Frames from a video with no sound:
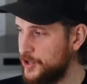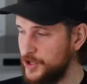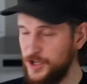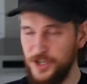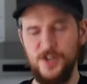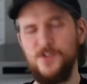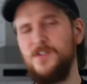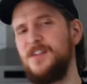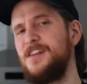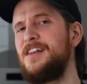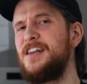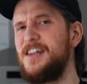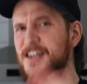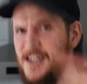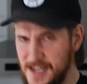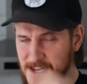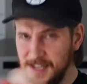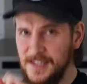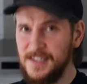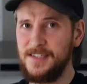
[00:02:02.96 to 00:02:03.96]
you're shooting
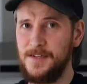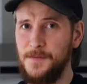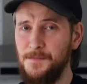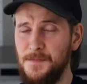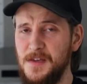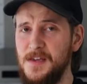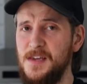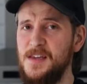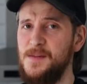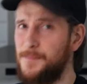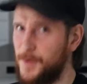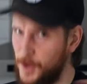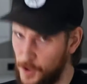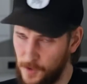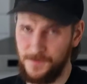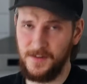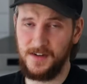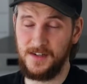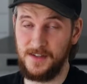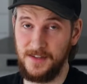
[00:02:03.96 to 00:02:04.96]
needs to be
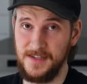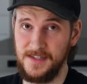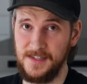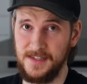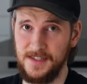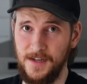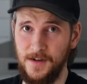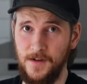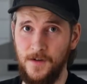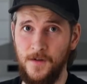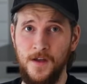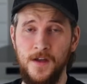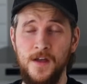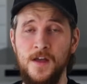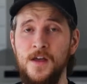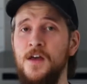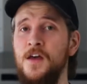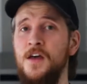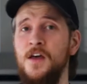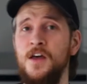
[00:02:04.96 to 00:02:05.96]
perfectly still.
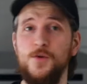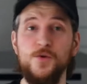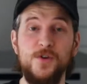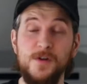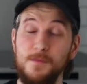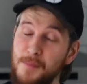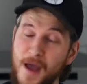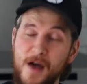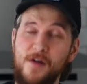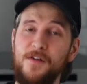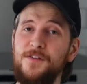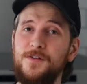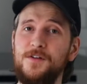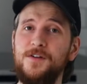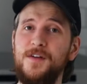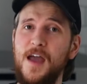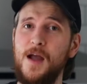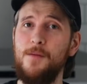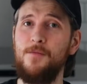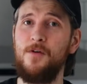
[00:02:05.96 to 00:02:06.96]
You can balance your
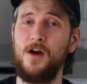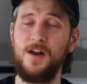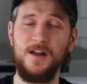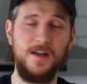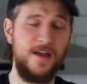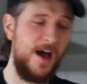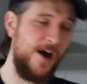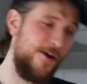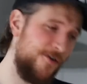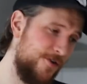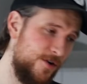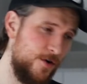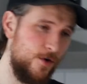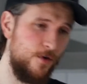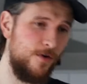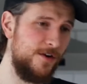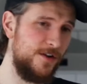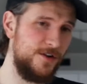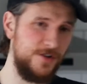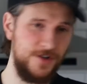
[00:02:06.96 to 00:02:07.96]
camera on a counter
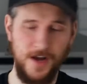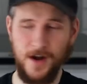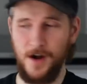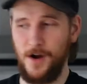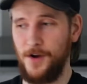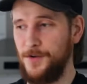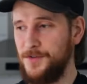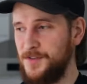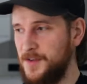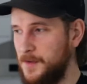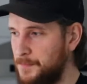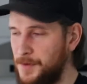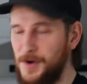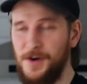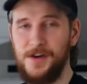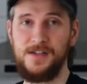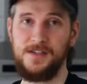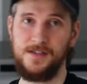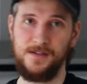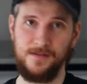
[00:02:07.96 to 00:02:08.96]
or on a chair using
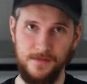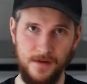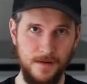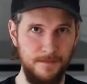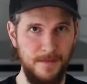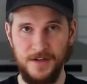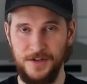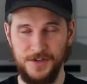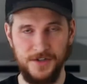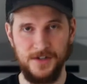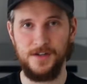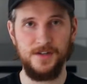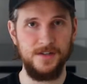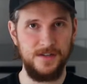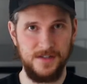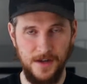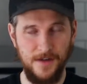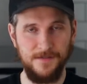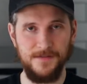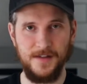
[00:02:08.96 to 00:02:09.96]
books and a bunch of
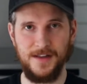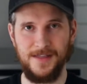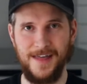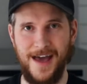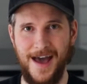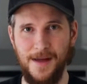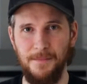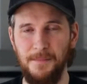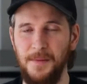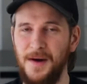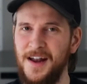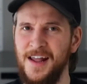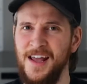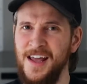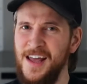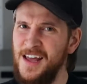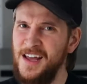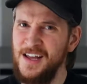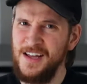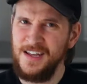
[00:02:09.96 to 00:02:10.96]
stuff like that, but
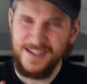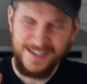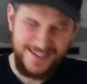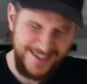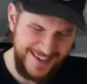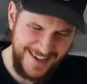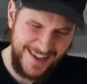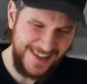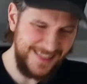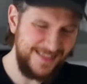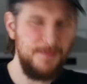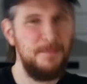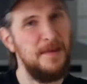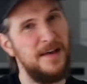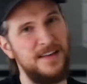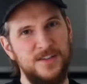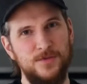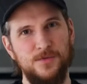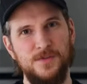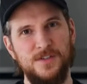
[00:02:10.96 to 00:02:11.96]
to get the
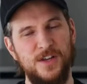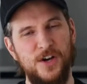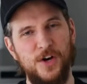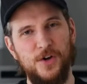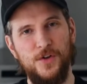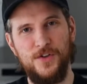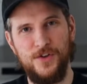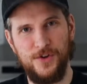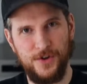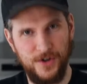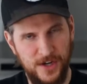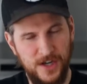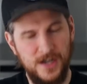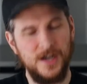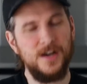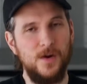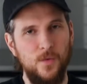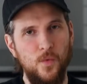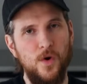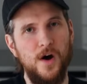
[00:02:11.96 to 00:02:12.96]
best result, you're
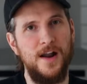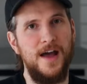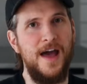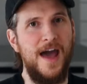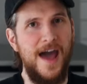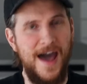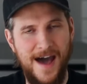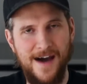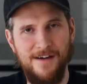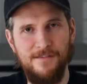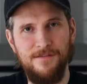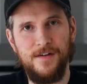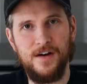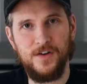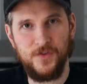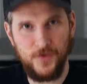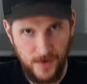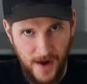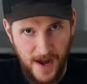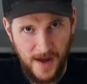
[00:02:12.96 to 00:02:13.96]
gonna wanna have
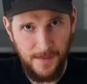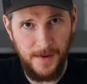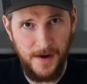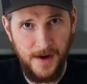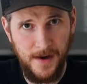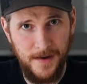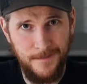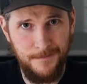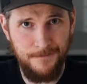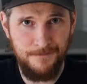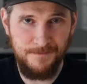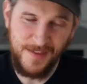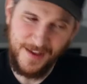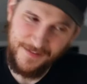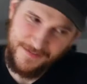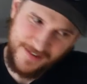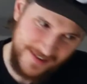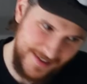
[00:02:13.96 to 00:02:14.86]
a tripod. If